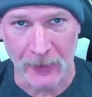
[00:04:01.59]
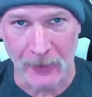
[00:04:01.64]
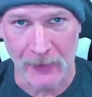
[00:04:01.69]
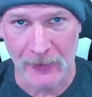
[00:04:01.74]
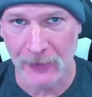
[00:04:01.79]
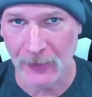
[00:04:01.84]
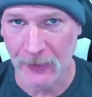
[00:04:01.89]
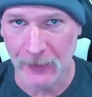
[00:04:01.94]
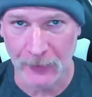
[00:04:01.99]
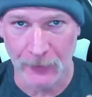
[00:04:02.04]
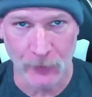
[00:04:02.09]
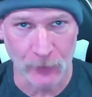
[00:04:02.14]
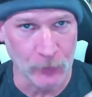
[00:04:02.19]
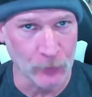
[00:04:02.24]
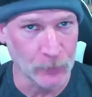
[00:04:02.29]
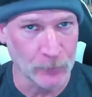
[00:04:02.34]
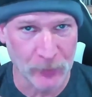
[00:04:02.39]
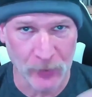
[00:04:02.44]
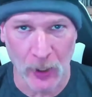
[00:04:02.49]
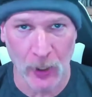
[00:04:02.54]
He's going to
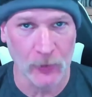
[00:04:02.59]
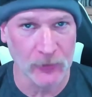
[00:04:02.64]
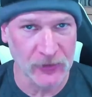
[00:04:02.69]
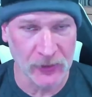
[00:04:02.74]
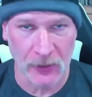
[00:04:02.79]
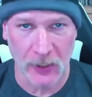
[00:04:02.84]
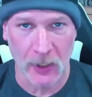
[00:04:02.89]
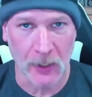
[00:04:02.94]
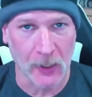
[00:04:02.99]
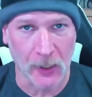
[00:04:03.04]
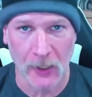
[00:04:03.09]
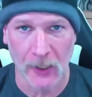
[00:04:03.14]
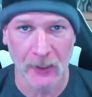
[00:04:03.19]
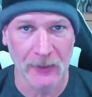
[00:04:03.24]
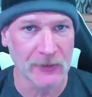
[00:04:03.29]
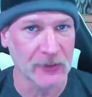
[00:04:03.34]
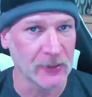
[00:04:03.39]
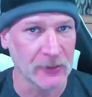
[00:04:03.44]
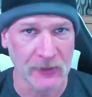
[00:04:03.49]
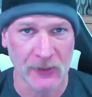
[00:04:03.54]
do pros and
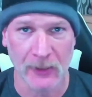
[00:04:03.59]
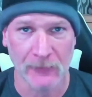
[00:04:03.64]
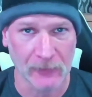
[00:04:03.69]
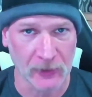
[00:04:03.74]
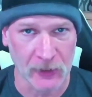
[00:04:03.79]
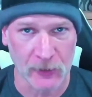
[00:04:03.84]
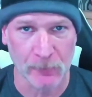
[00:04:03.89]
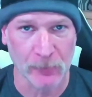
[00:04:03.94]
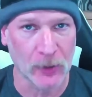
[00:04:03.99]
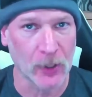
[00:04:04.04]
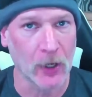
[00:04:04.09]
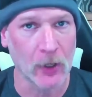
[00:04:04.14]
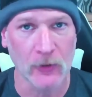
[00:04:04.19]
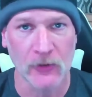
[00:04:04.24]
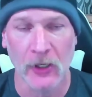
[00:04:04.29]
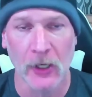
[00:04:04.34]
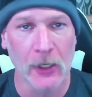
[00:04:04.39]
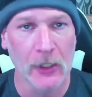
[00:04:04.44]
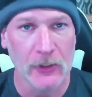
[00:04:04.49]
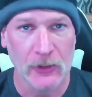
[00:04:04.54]
cons. He's giving us pros.